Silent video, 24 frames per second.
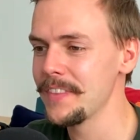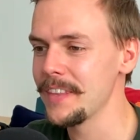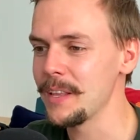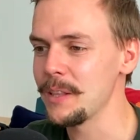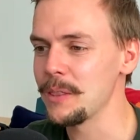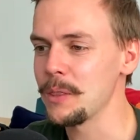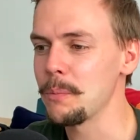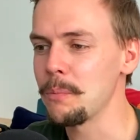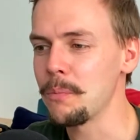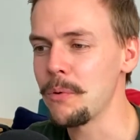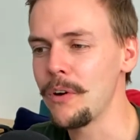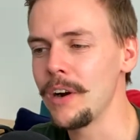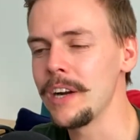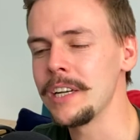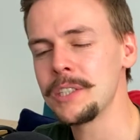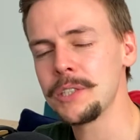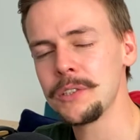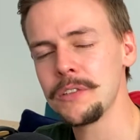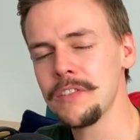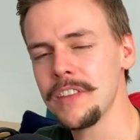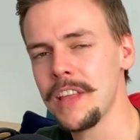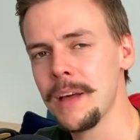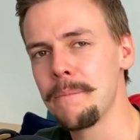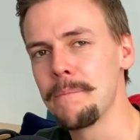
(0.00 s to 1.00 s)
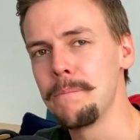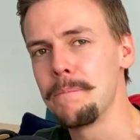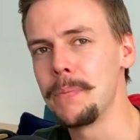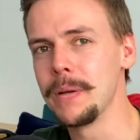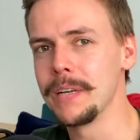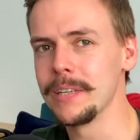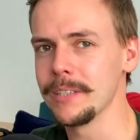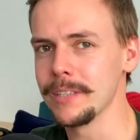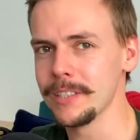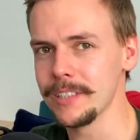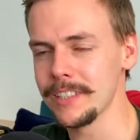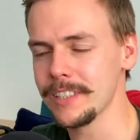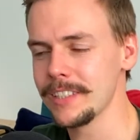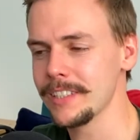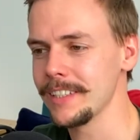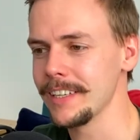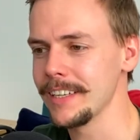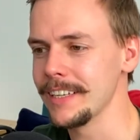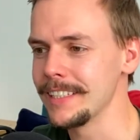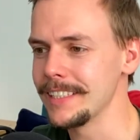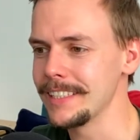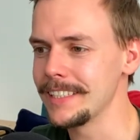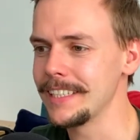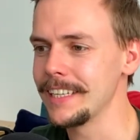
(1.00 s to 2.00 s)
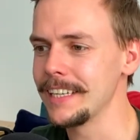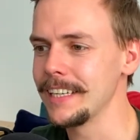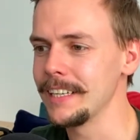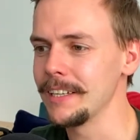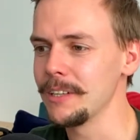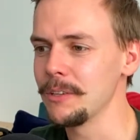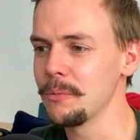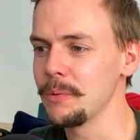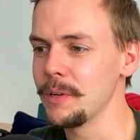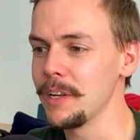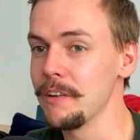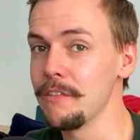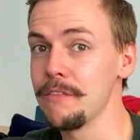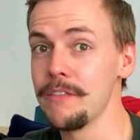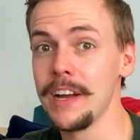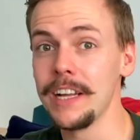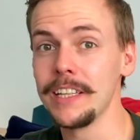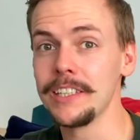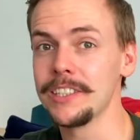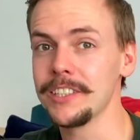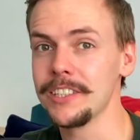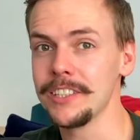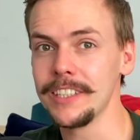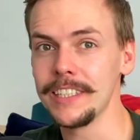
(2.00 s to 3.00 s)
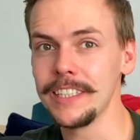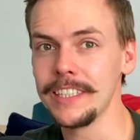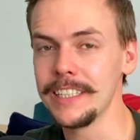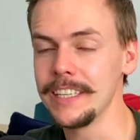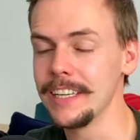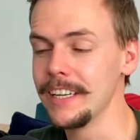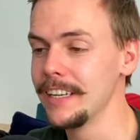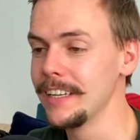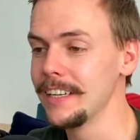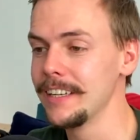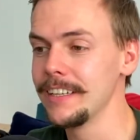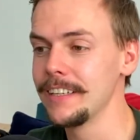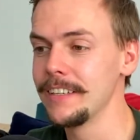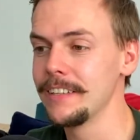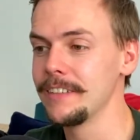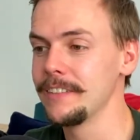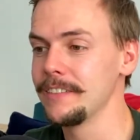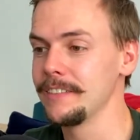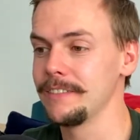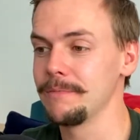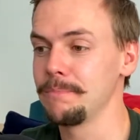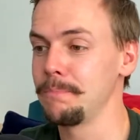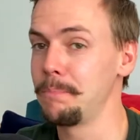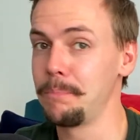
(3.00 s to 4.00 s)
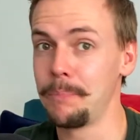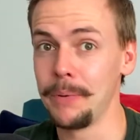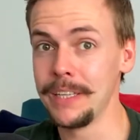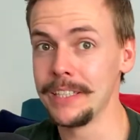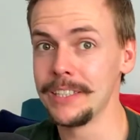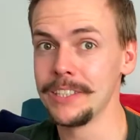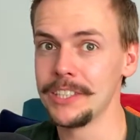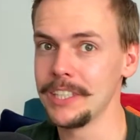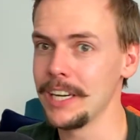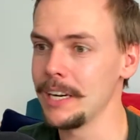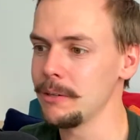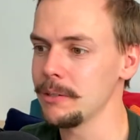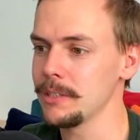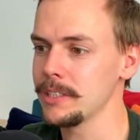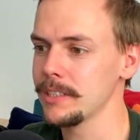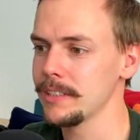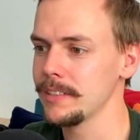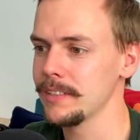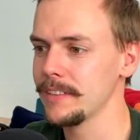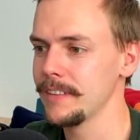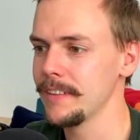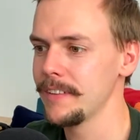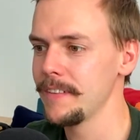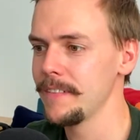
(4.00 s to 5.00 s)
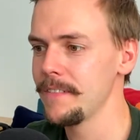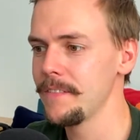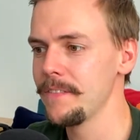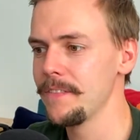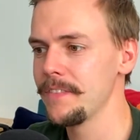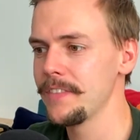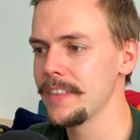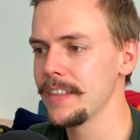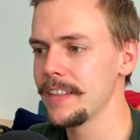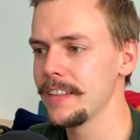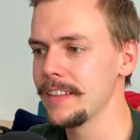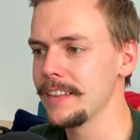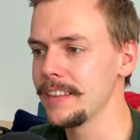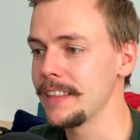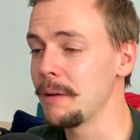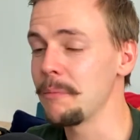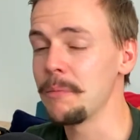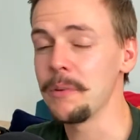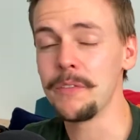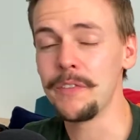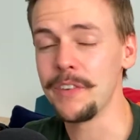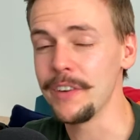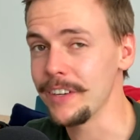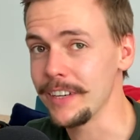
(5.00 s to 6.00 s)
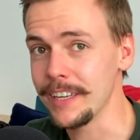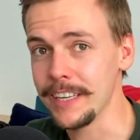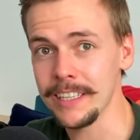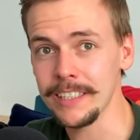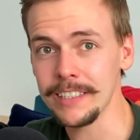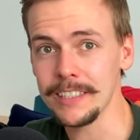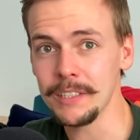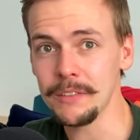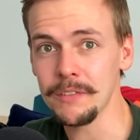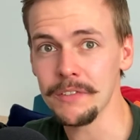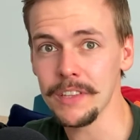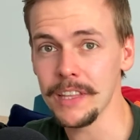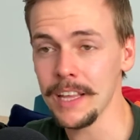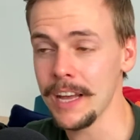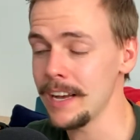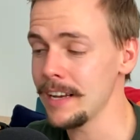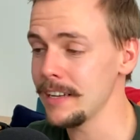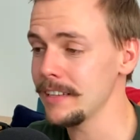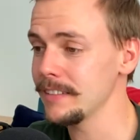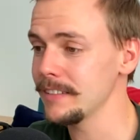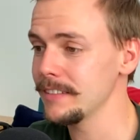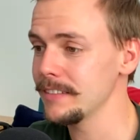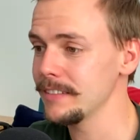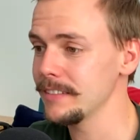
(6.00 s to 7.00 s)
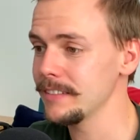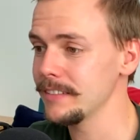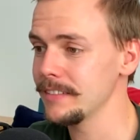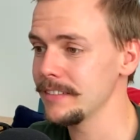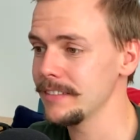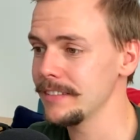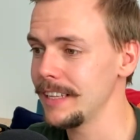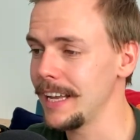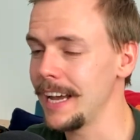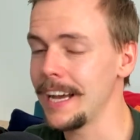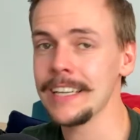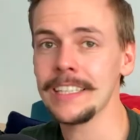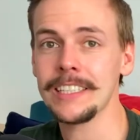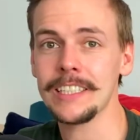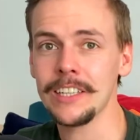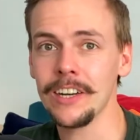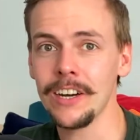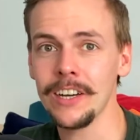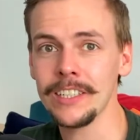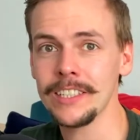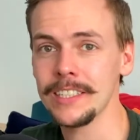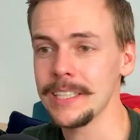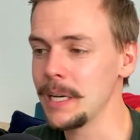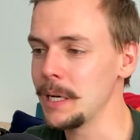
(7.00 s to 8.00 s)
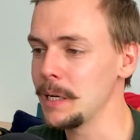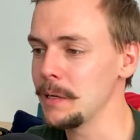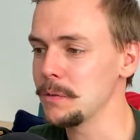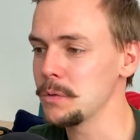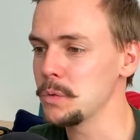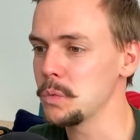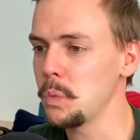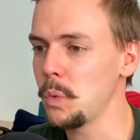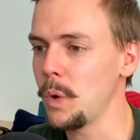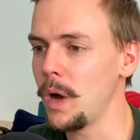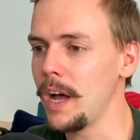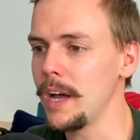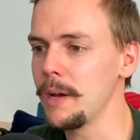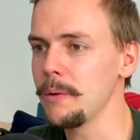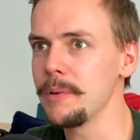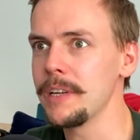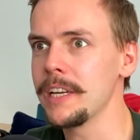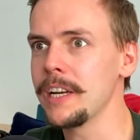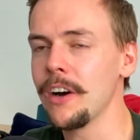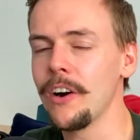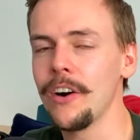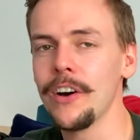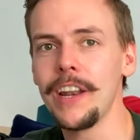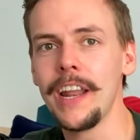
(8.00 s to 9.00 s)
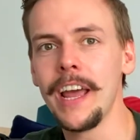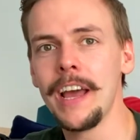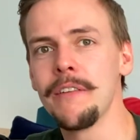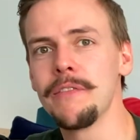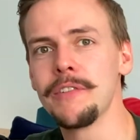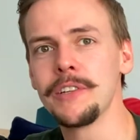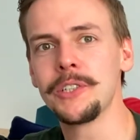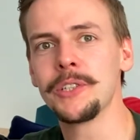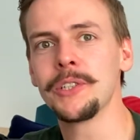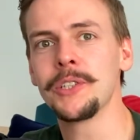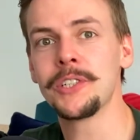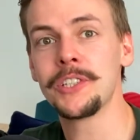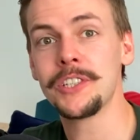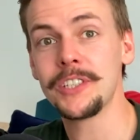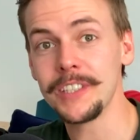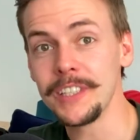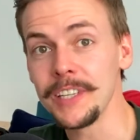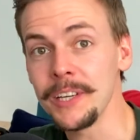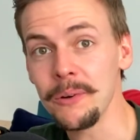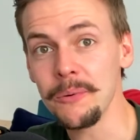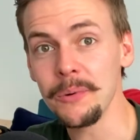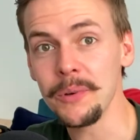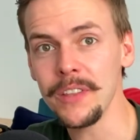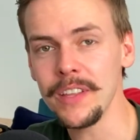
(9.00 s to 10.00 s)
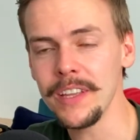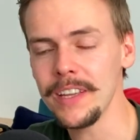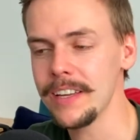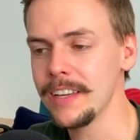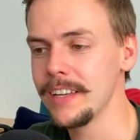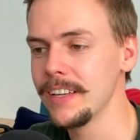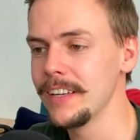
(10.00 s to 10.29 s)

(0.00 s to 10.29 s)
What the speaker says: The pressure of that builds until we eventually binge out. Then we feel guilty for that, ask ourselves why we can't ever just stick with it,